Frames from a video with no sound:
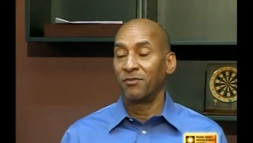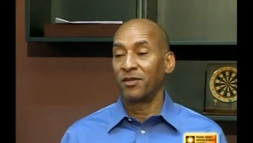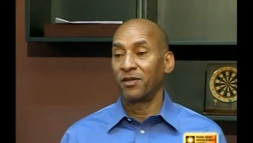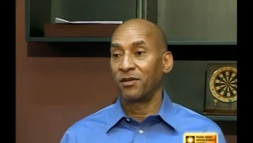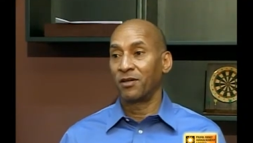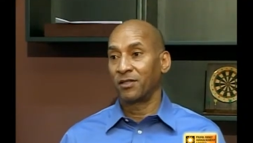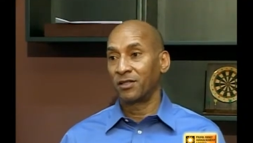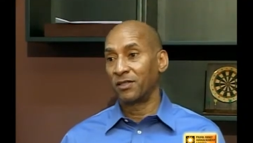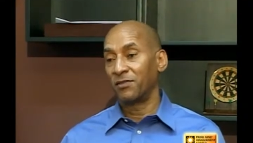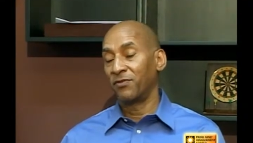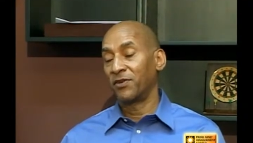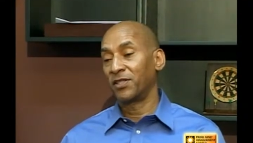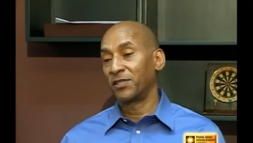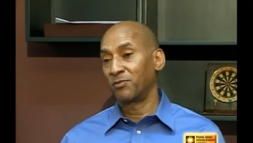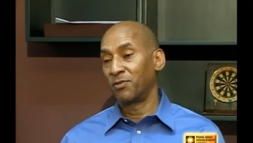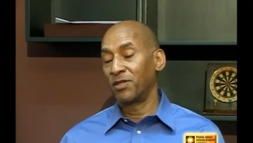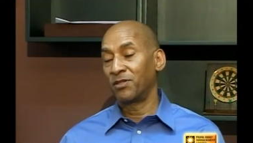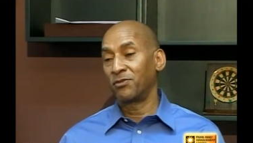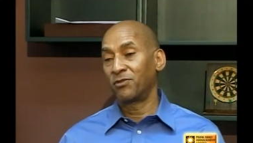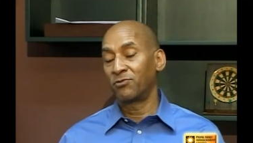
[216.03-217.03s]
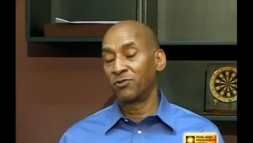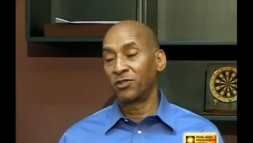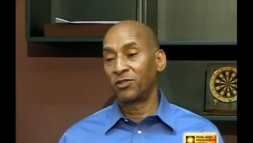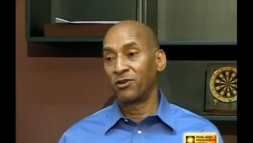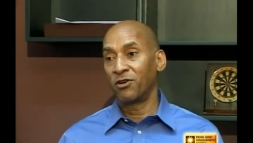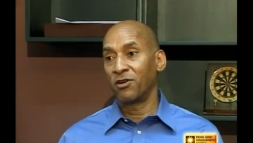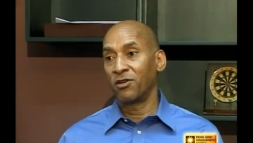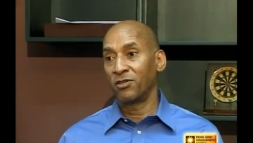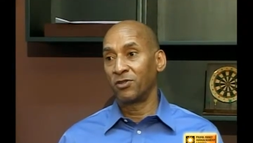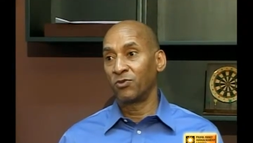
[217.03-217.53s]
because investment
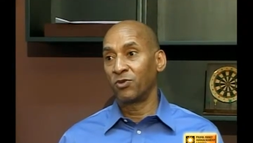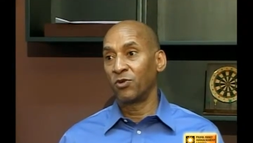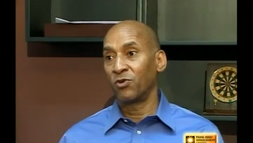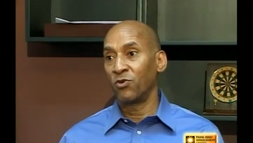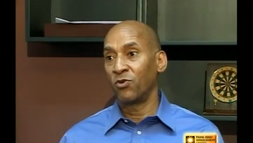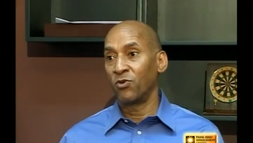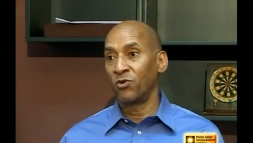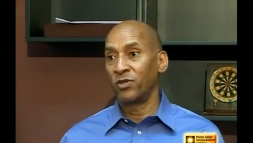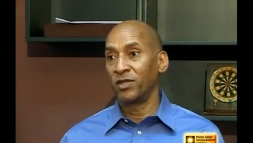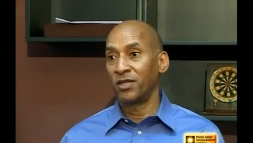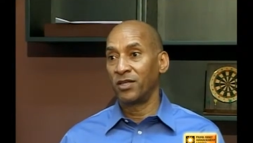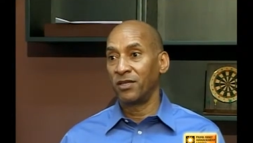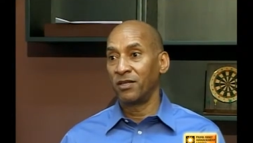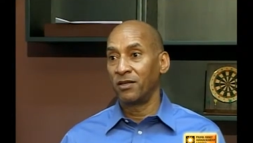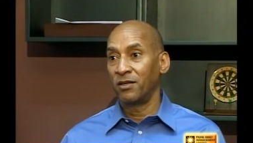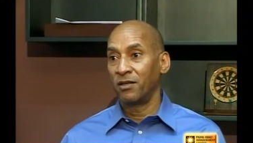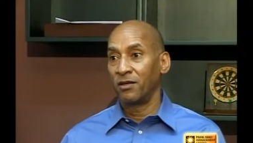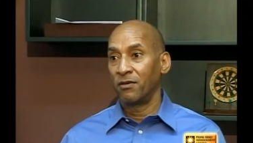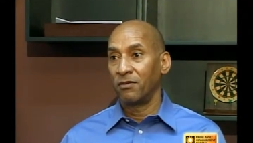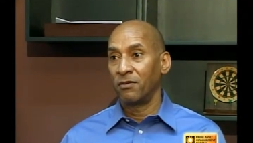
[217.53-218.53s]
returns will only